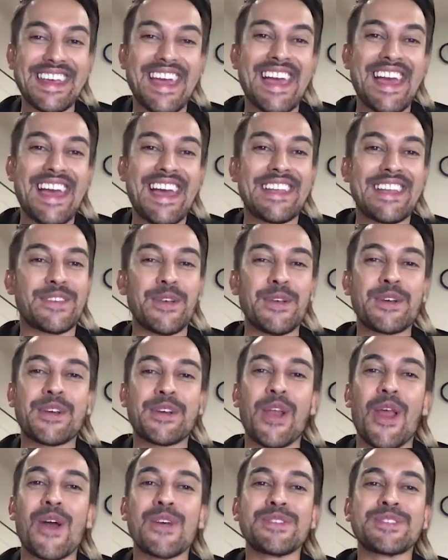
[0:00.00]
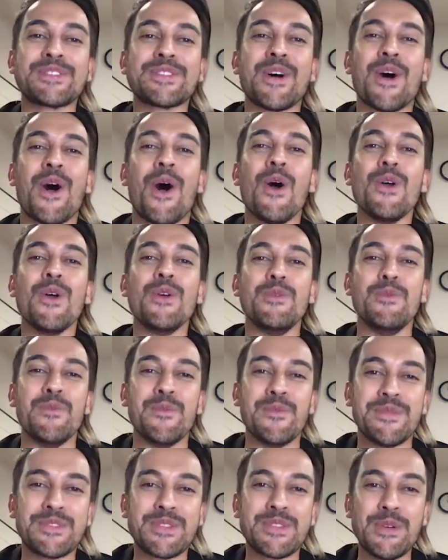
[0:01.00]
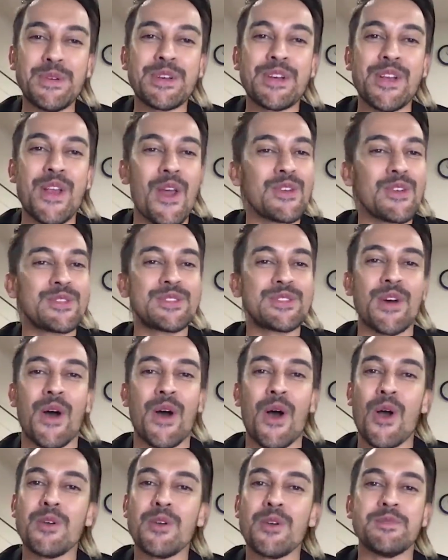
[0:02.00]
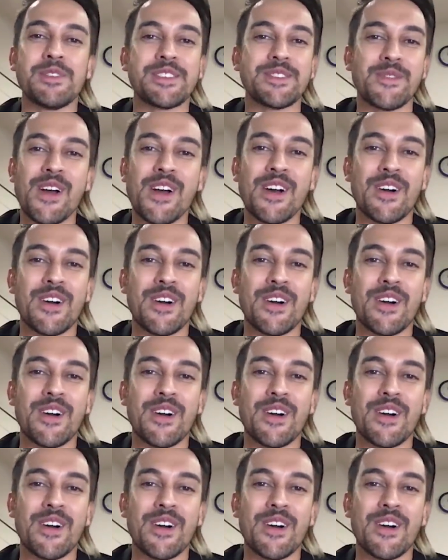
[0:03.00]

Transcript: I won't Too close to names. home. Too yeah. close to home as well.